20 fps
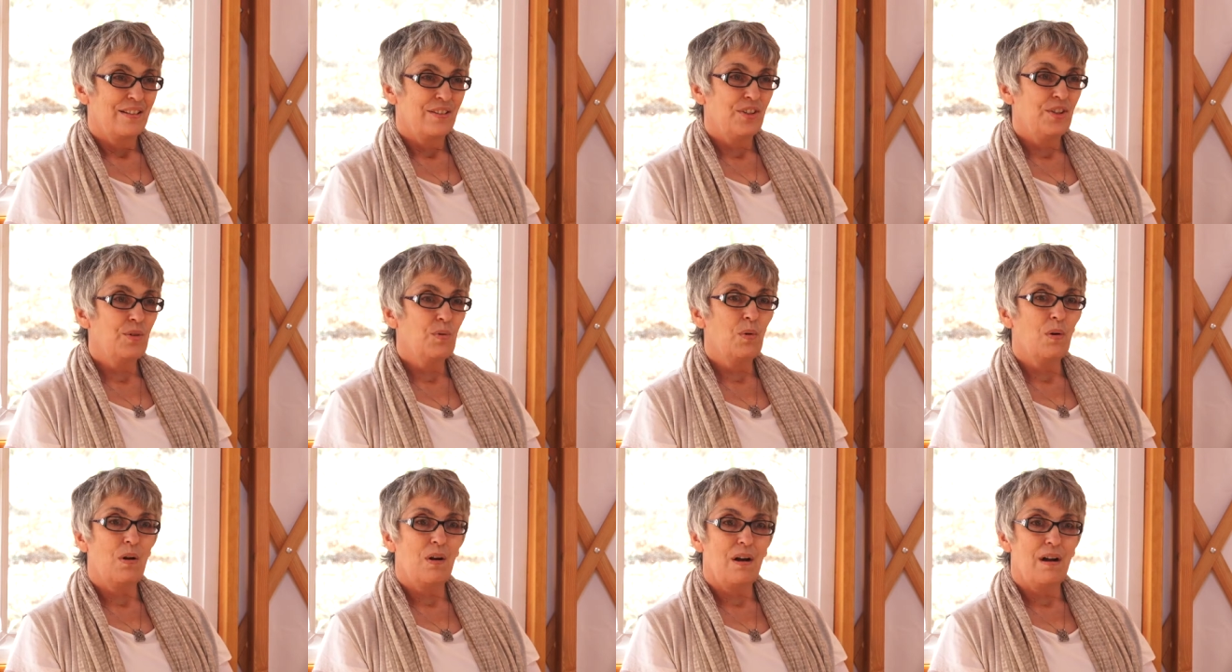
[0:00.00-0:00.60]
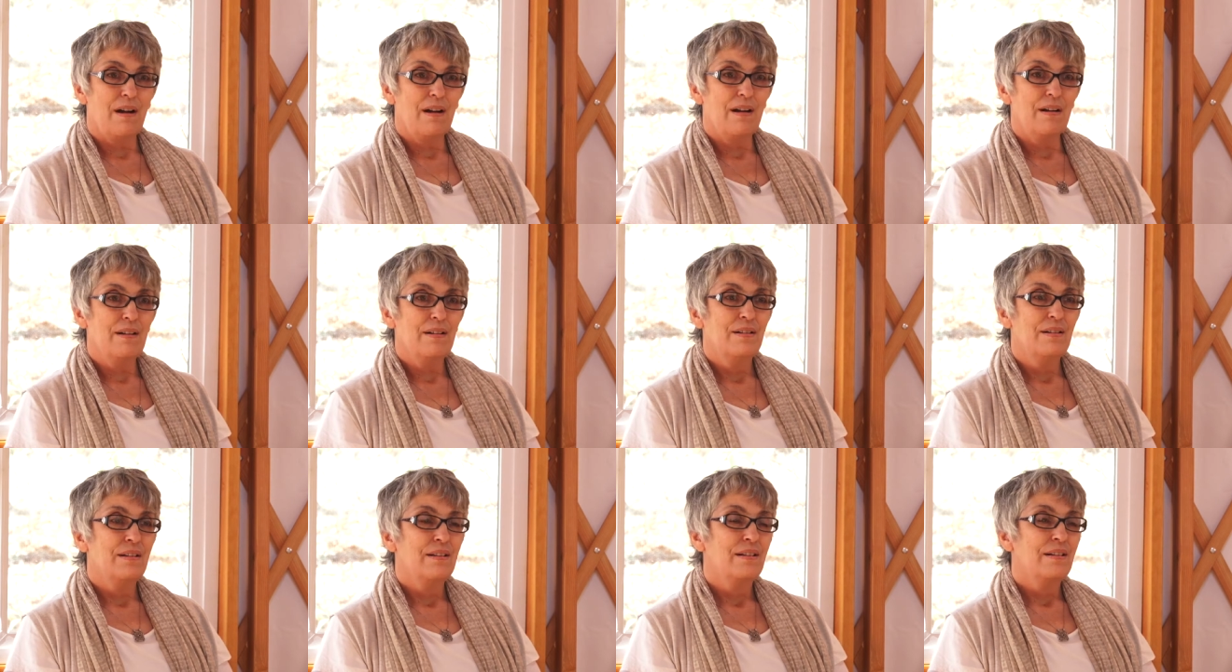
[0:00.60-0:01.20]
You are
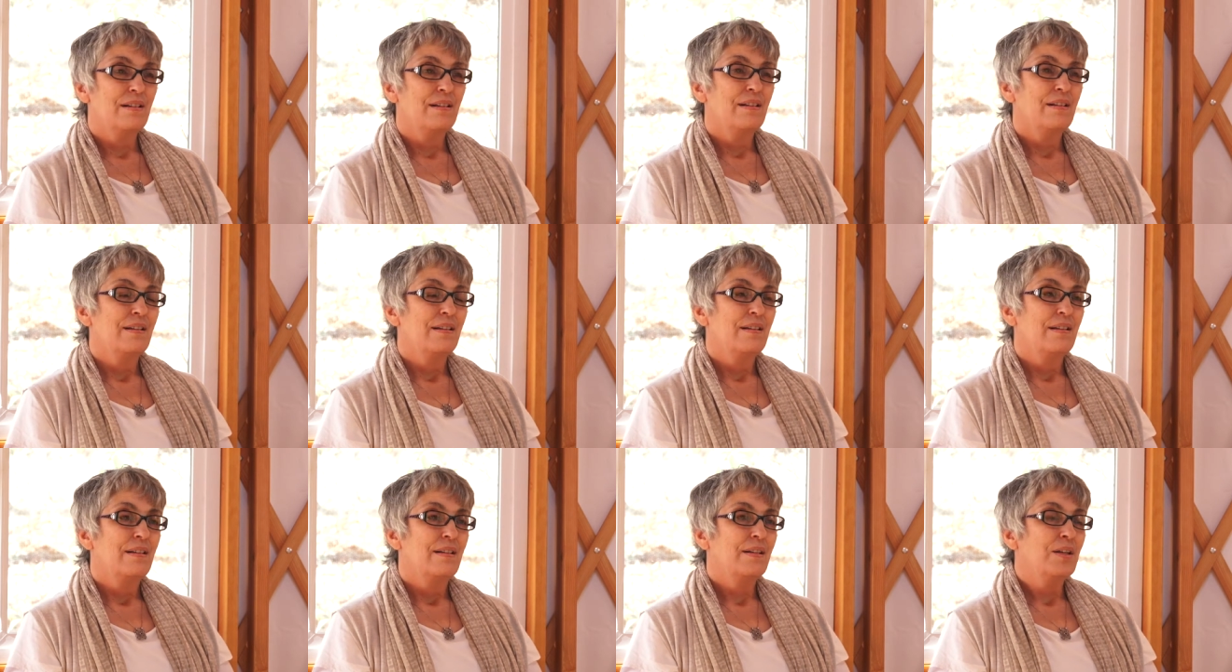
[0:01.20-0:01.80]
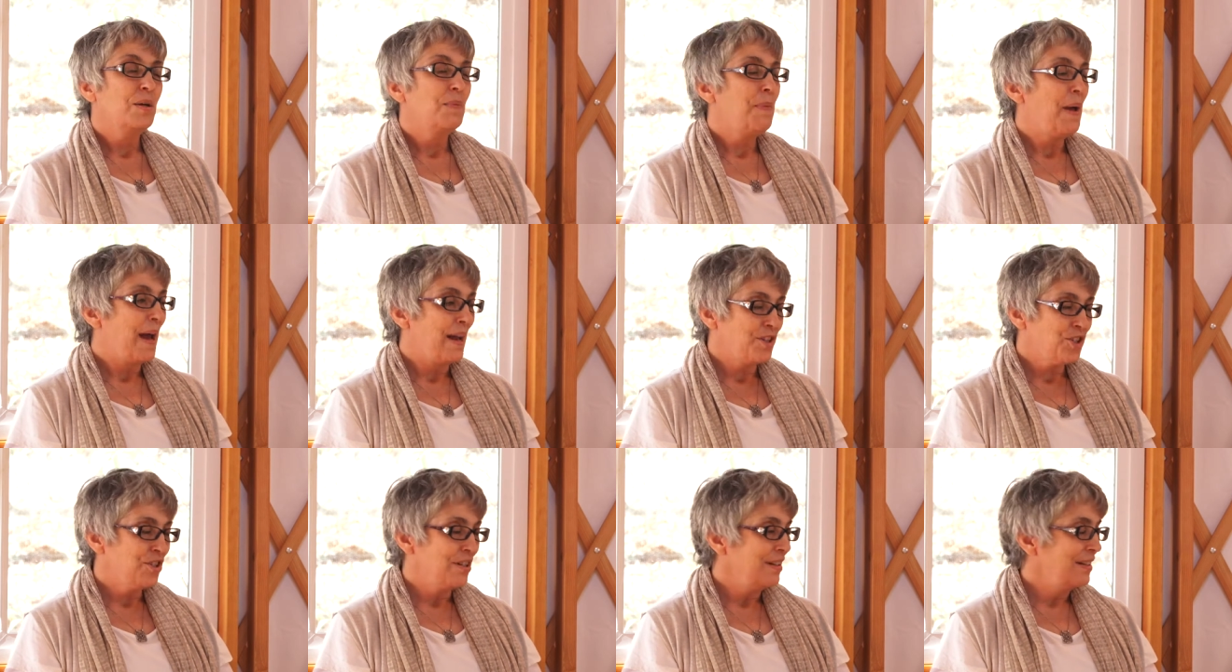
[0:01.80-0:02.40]

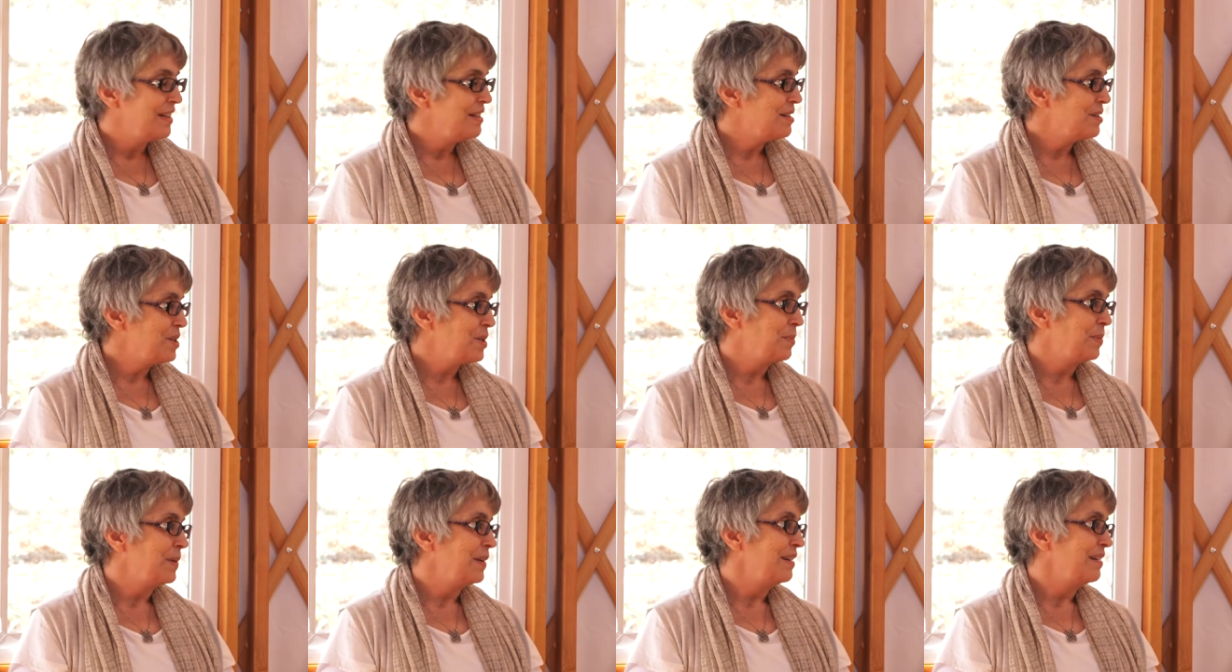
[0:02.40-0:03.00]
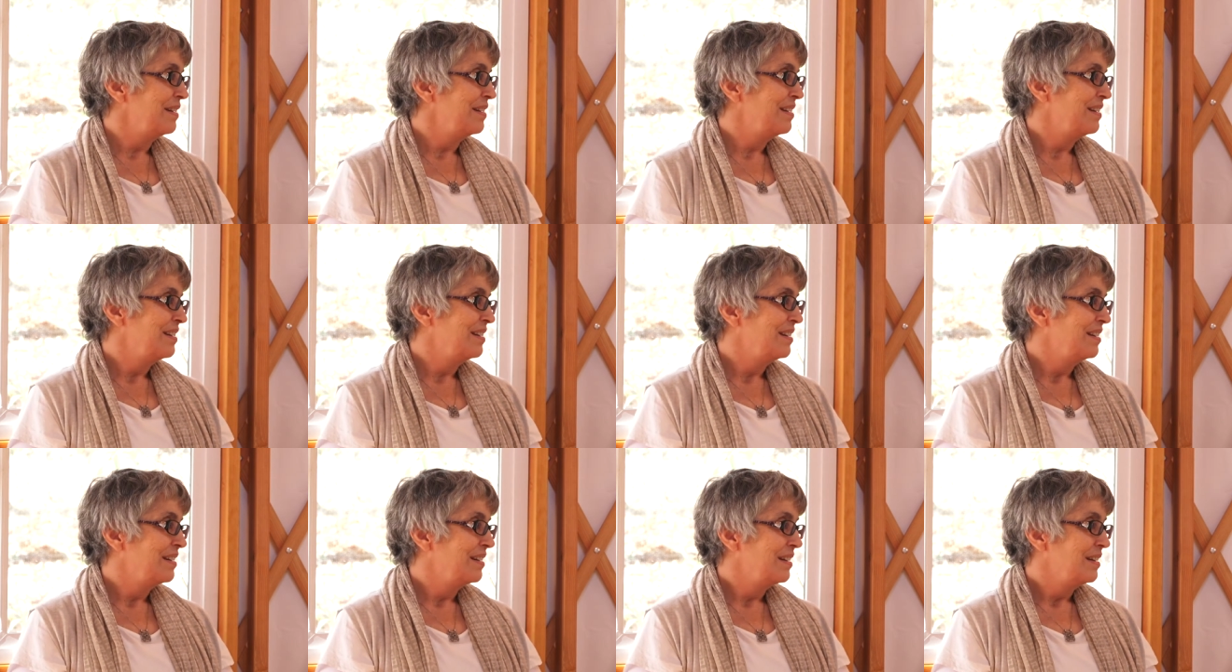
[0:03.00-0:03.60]
compassionately disciplined.
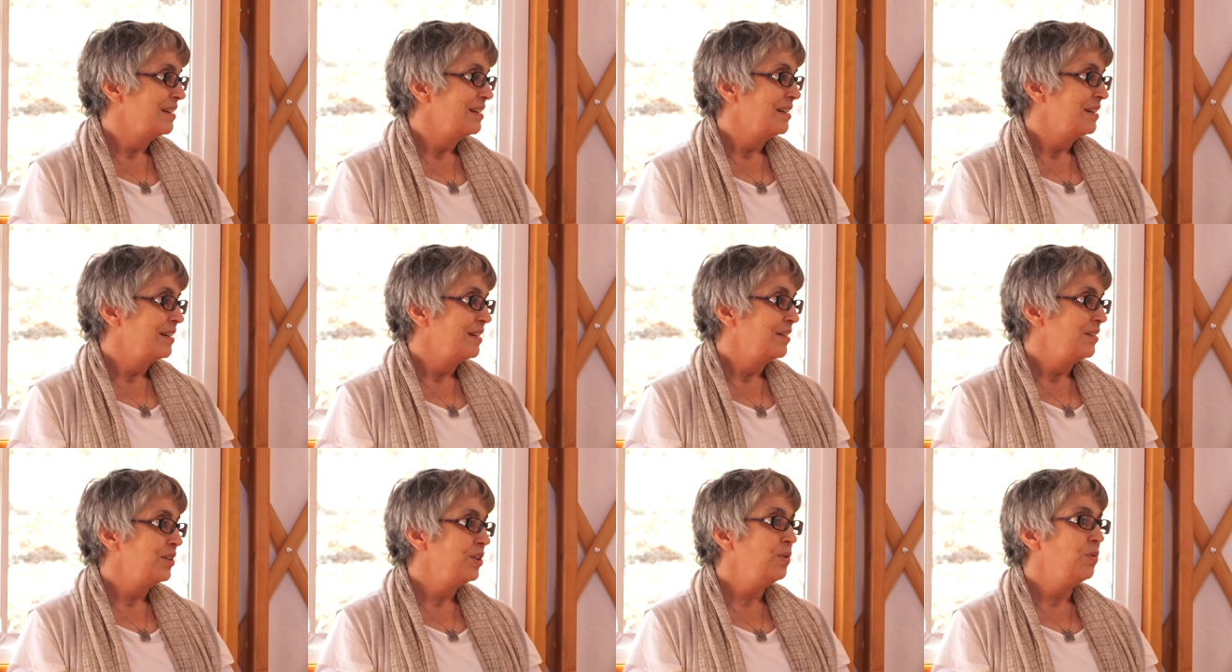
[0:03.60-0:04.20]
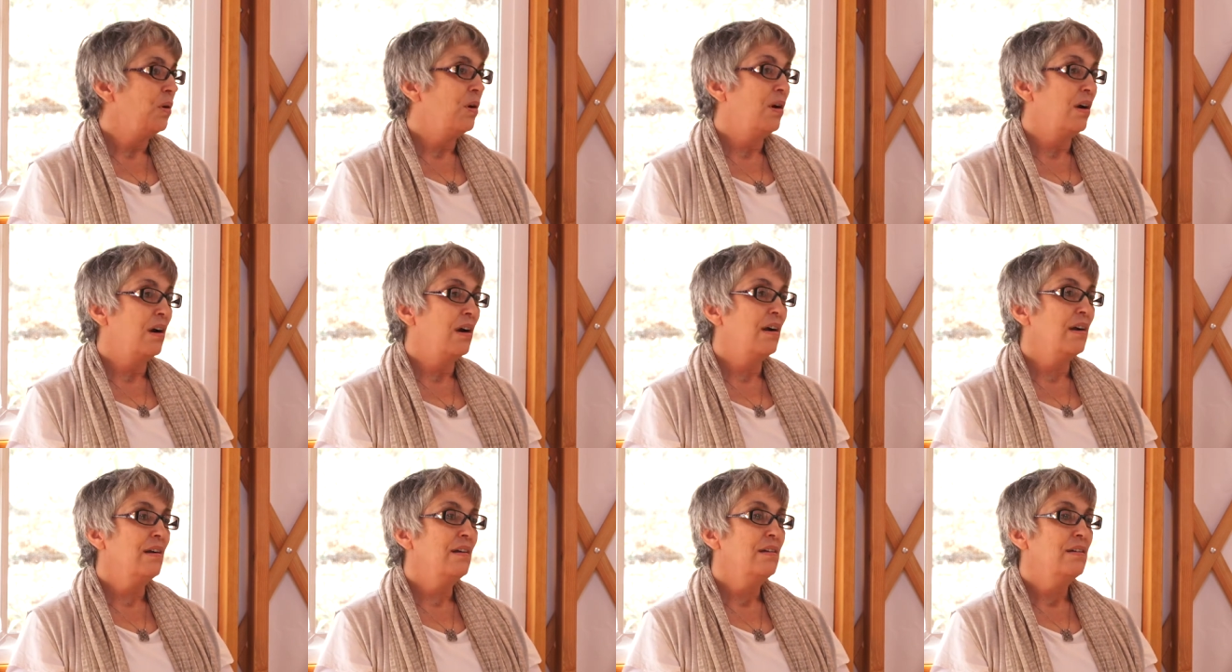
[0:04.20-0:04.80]
You
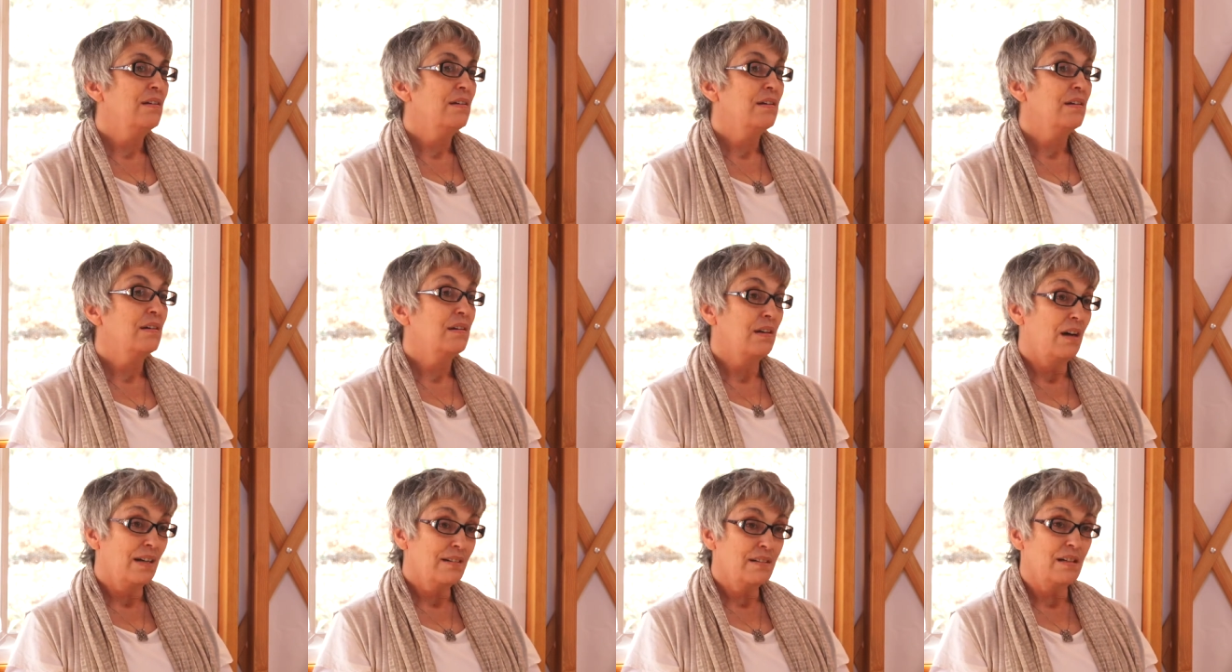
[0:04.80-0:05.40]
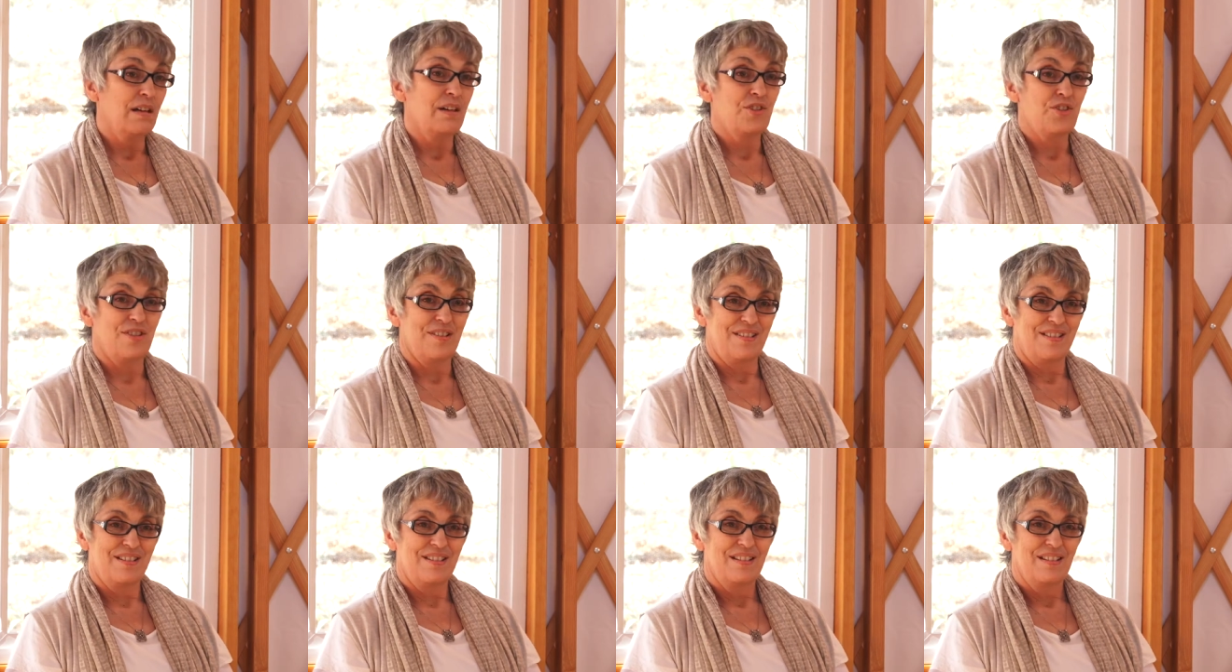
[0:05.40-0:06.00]
are God
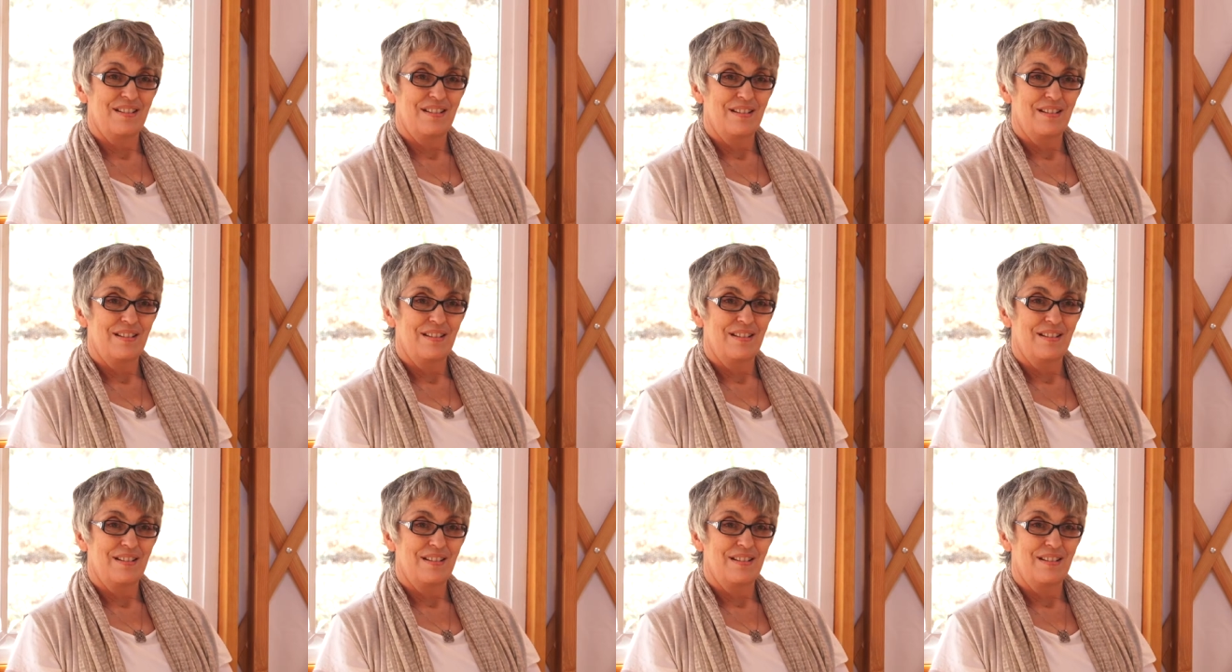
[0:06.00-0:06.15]
conscious.